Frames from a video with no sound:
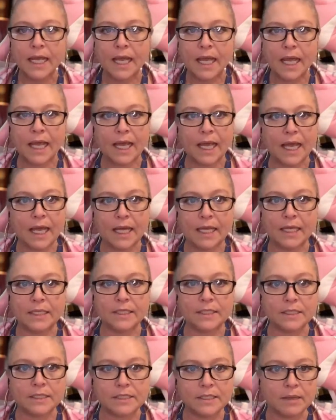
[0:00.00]
And
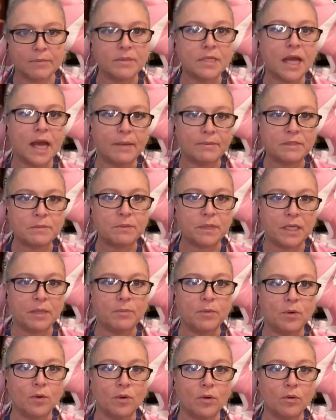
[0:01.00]
sometimes
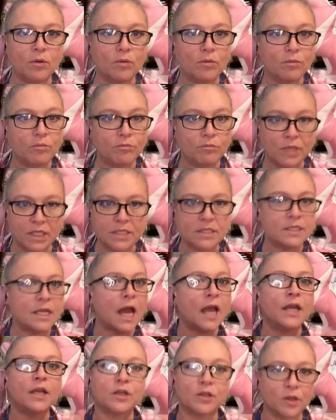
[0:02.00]
people
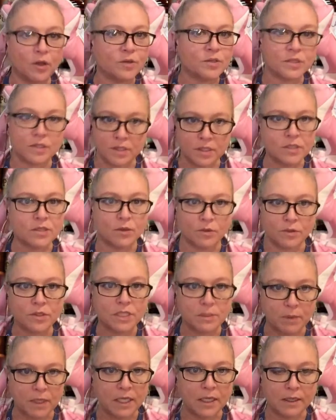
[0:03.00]
misdiagnose it, so to
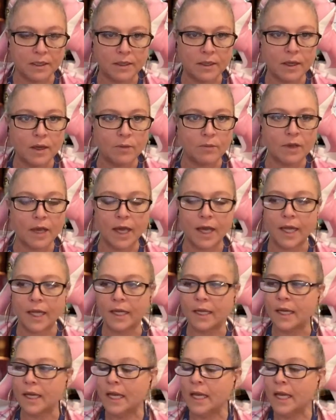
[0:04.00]
speak. Okay.